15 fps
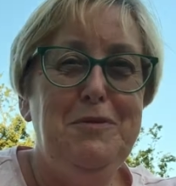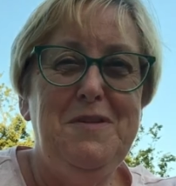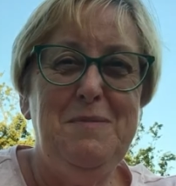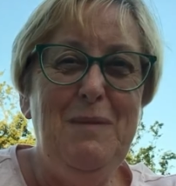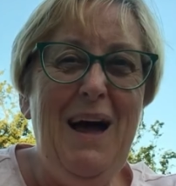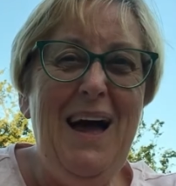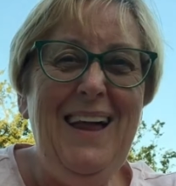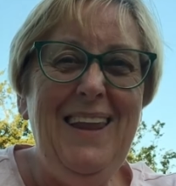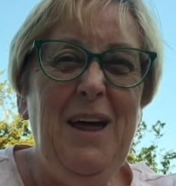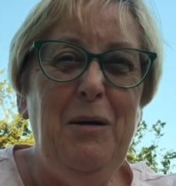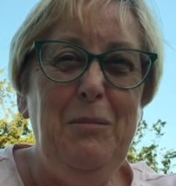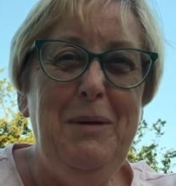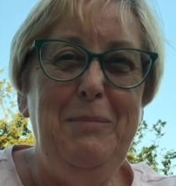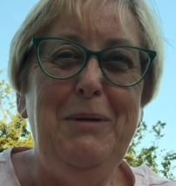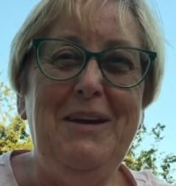smile at
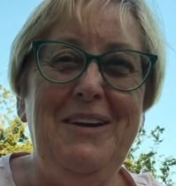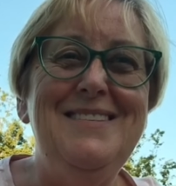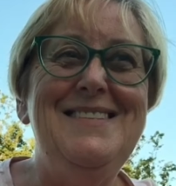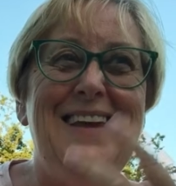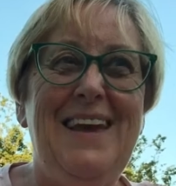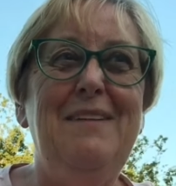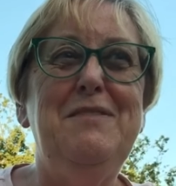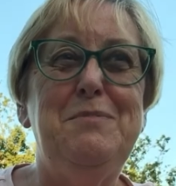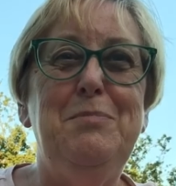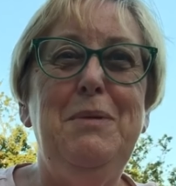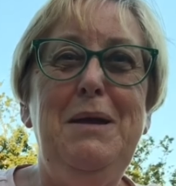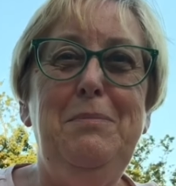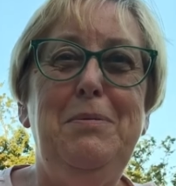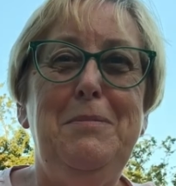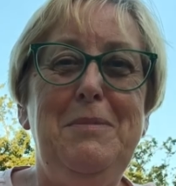me because it gives
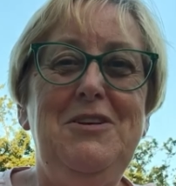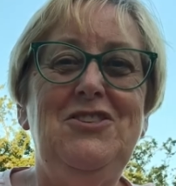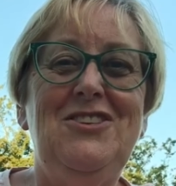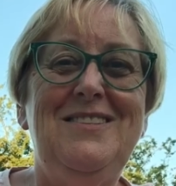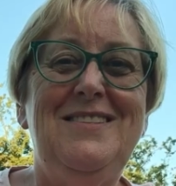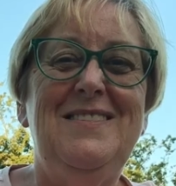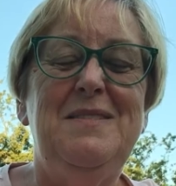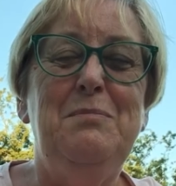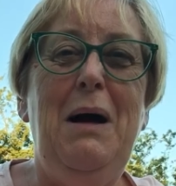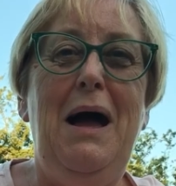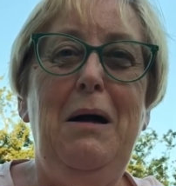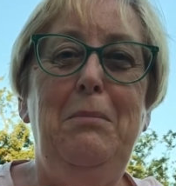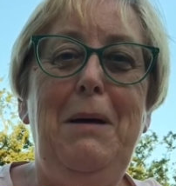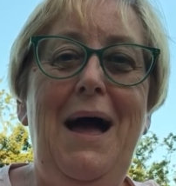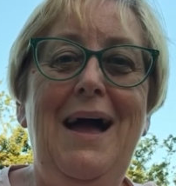me permission to
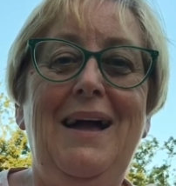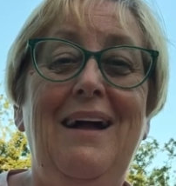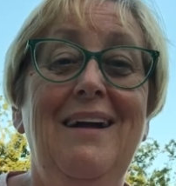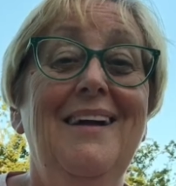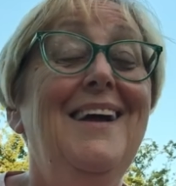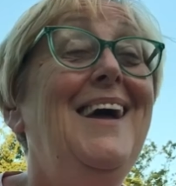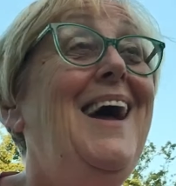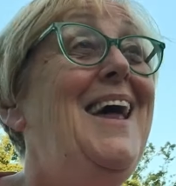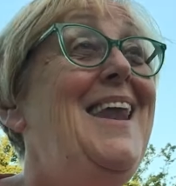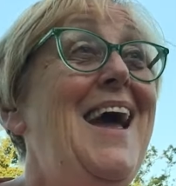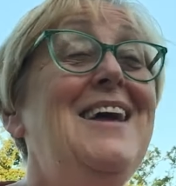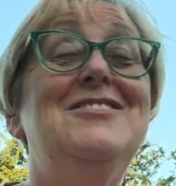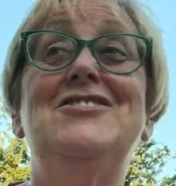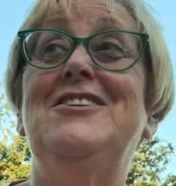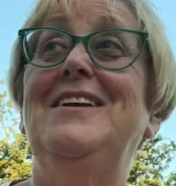smile back. And
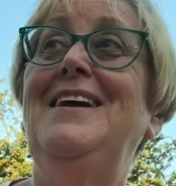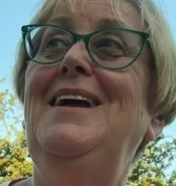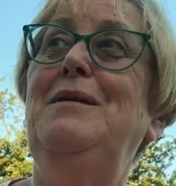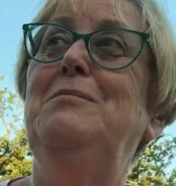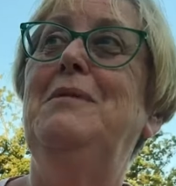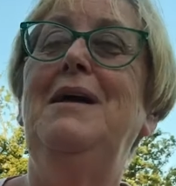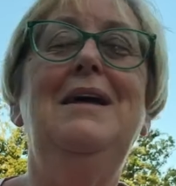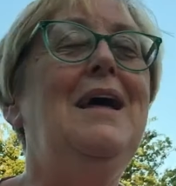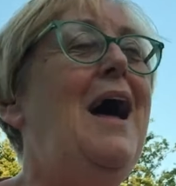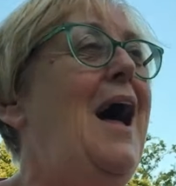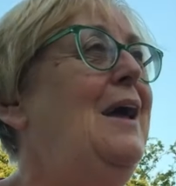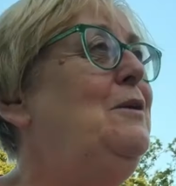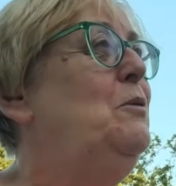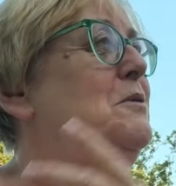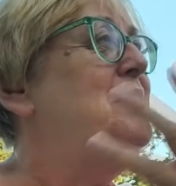actually, it, I
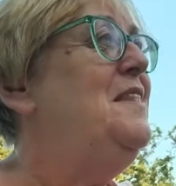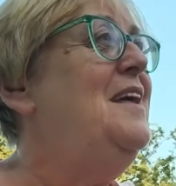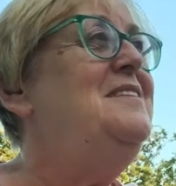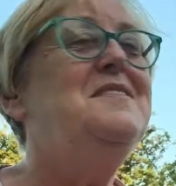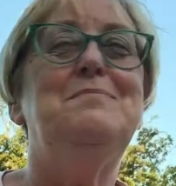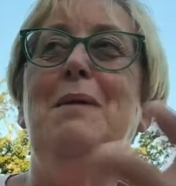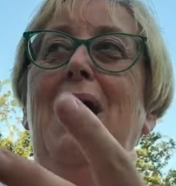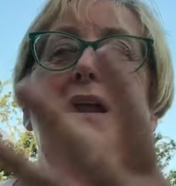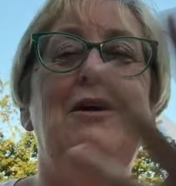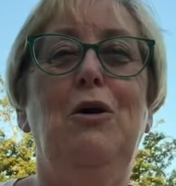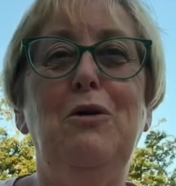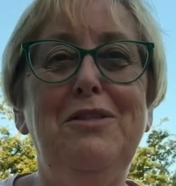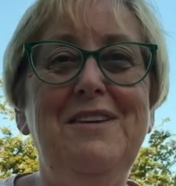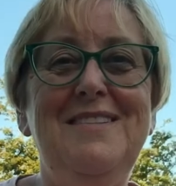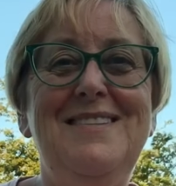go and then smile at
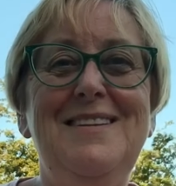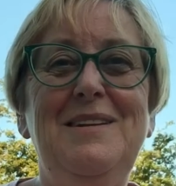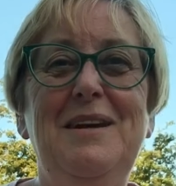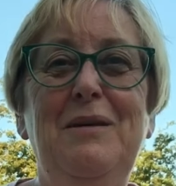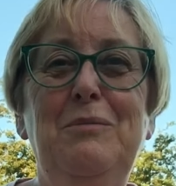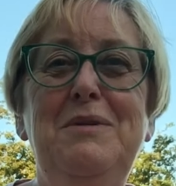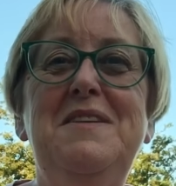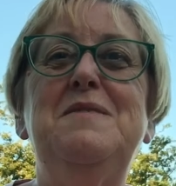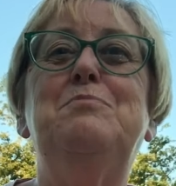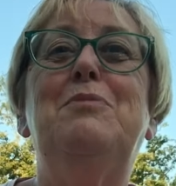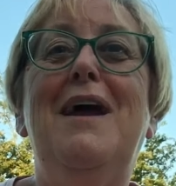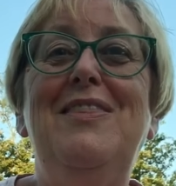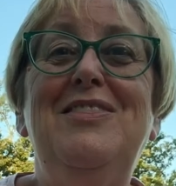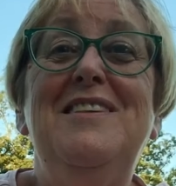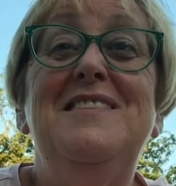others and, and we
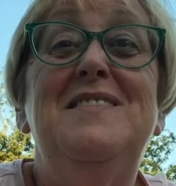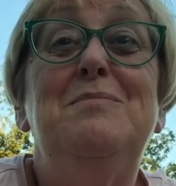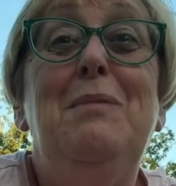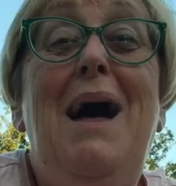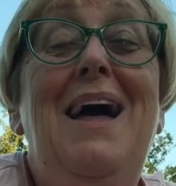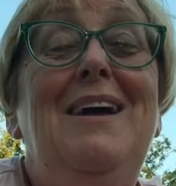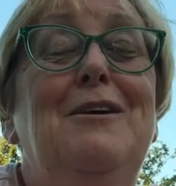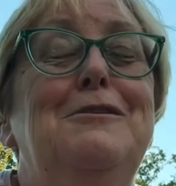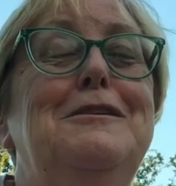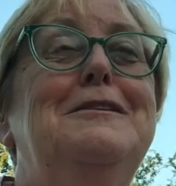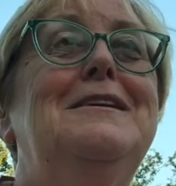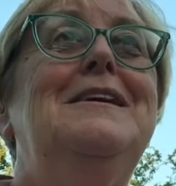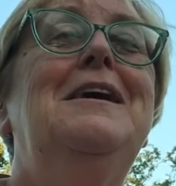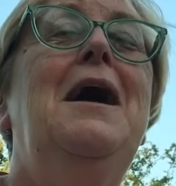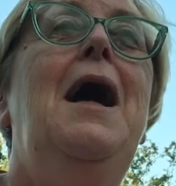spread the smile.
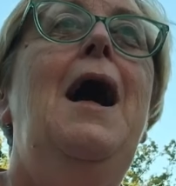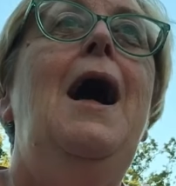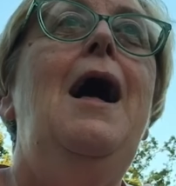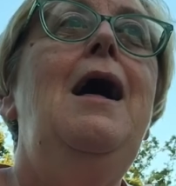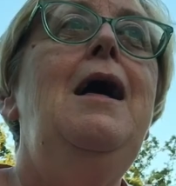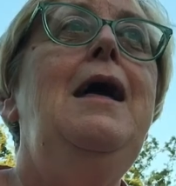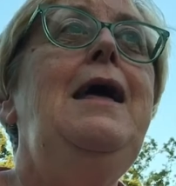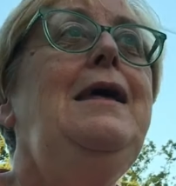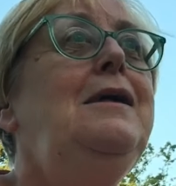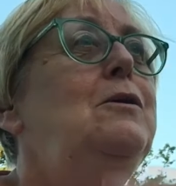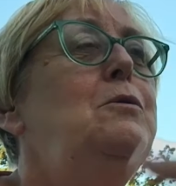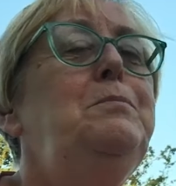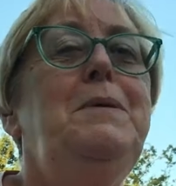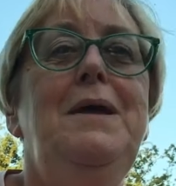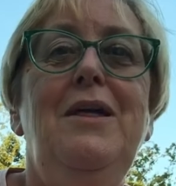Uh, it
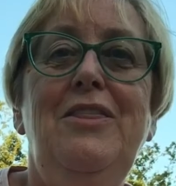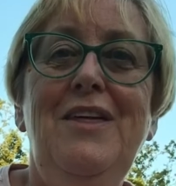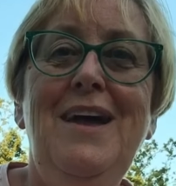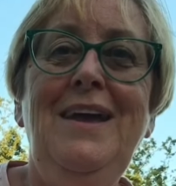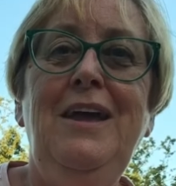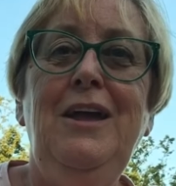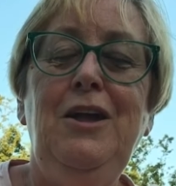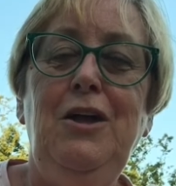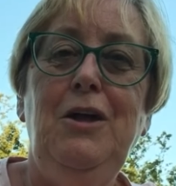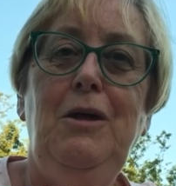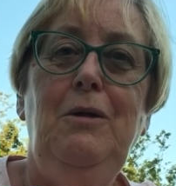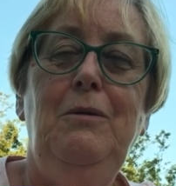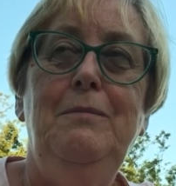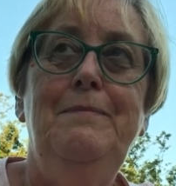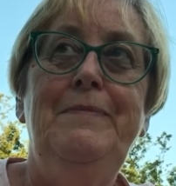could be a thank
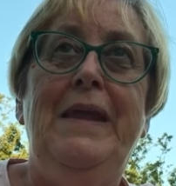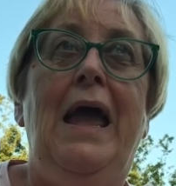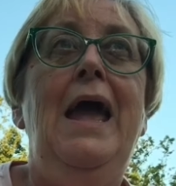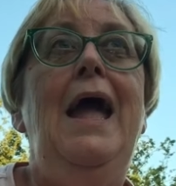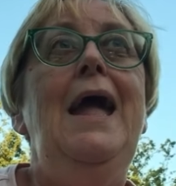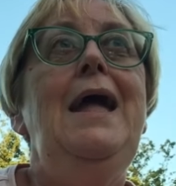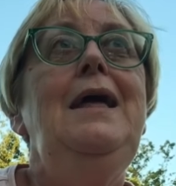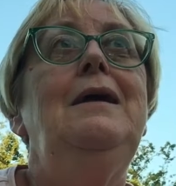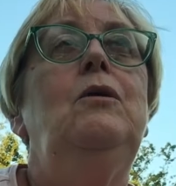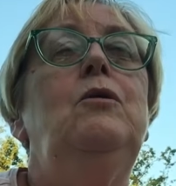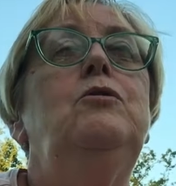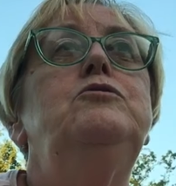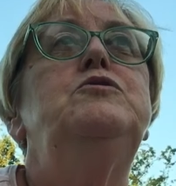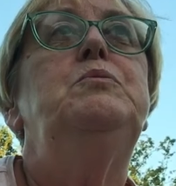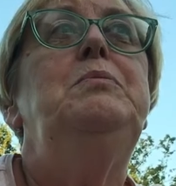you. It
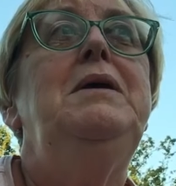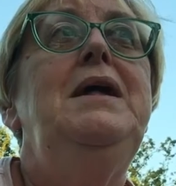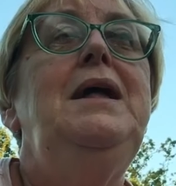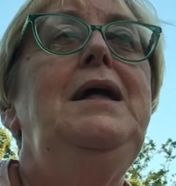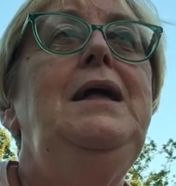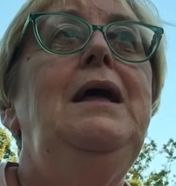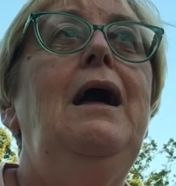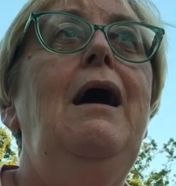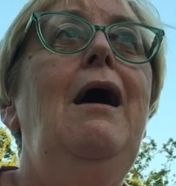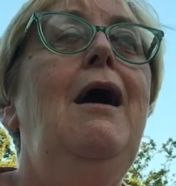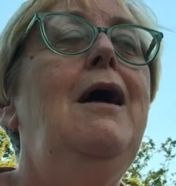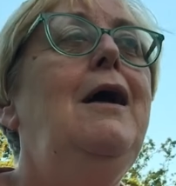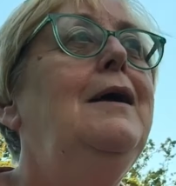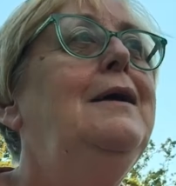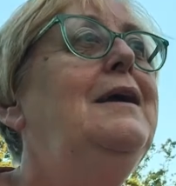could be
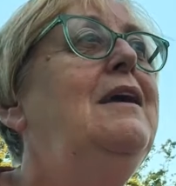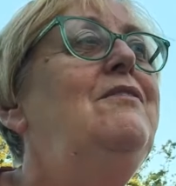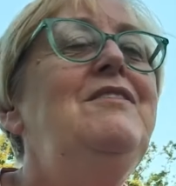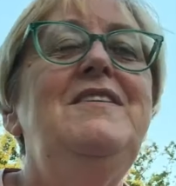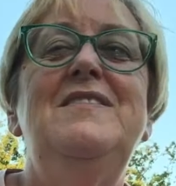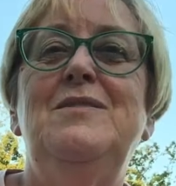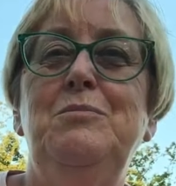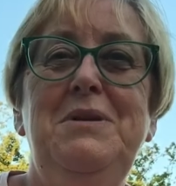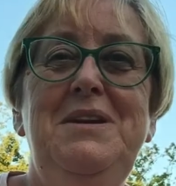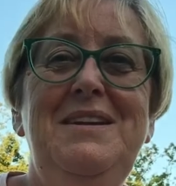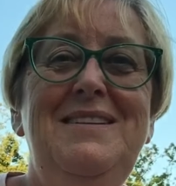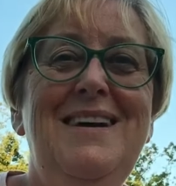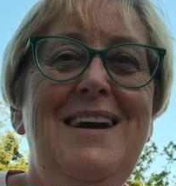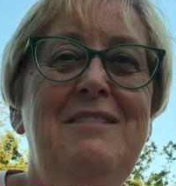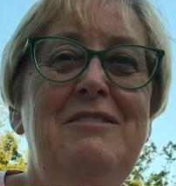uh, giving somebody
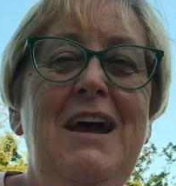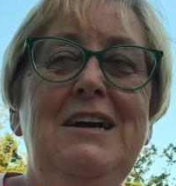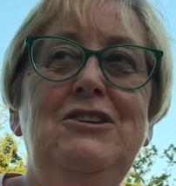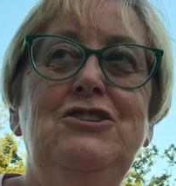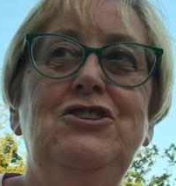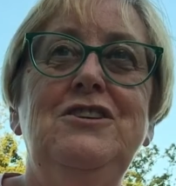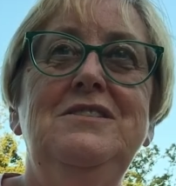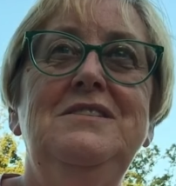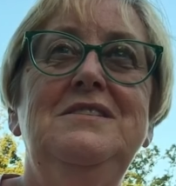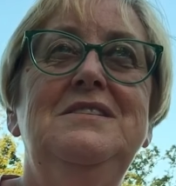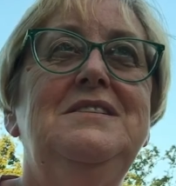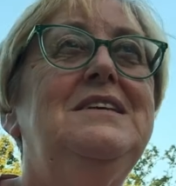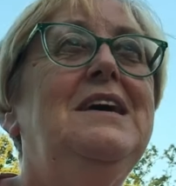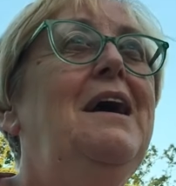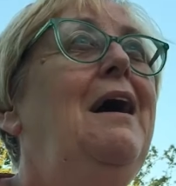directions.